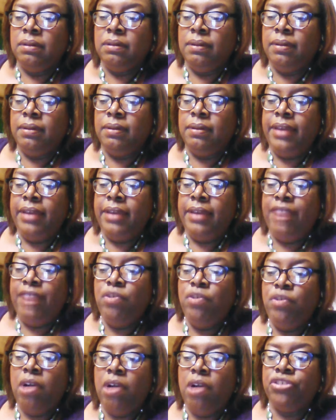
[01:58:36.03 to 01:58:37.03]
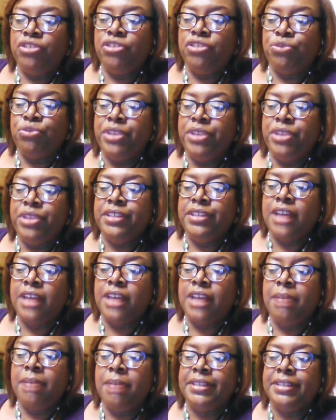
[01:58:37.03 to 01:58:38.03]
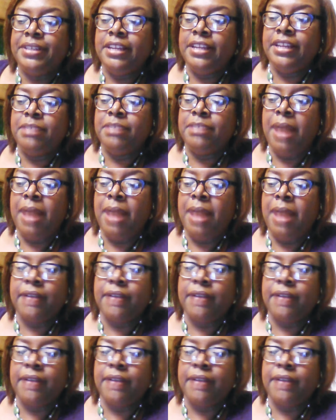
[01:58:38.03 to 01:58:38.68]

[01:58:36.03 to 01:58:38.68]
If you all could just read these comments in these boxes.